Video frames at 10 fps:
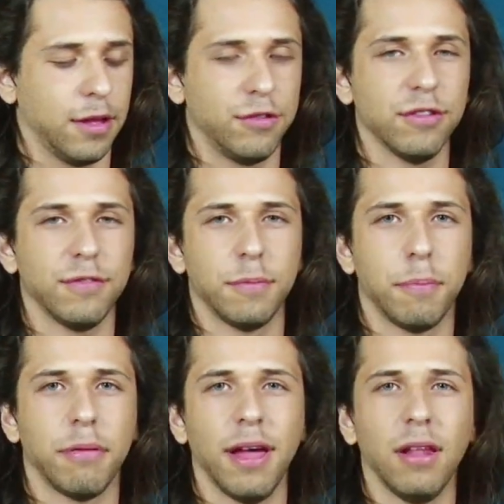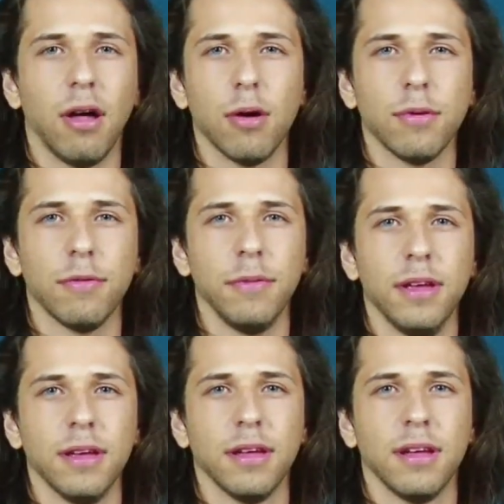just play along with
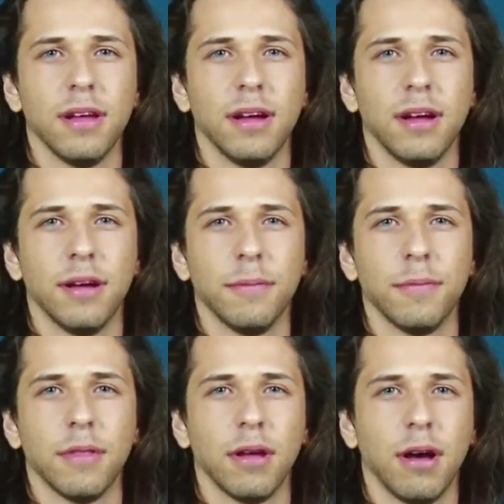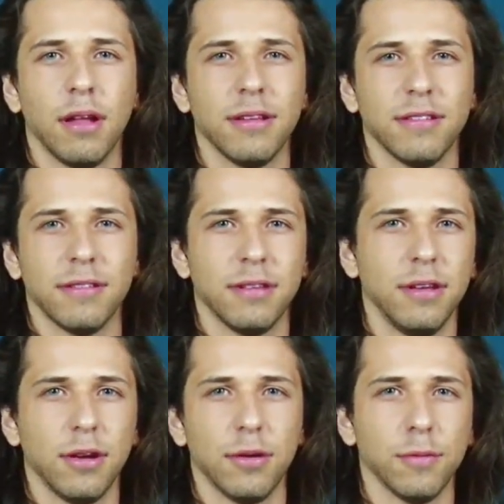me on this.
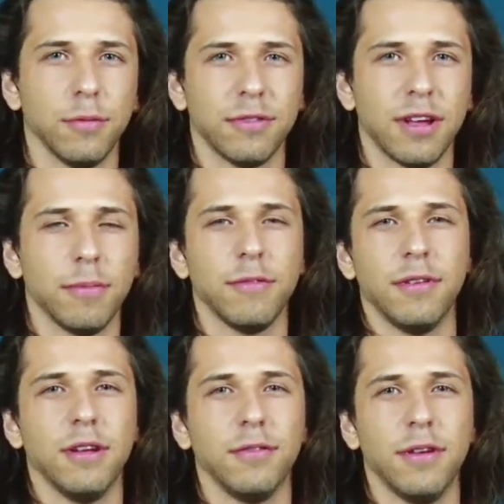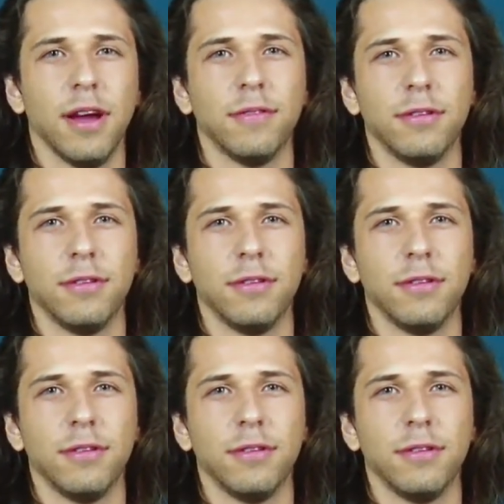Stop the video if you have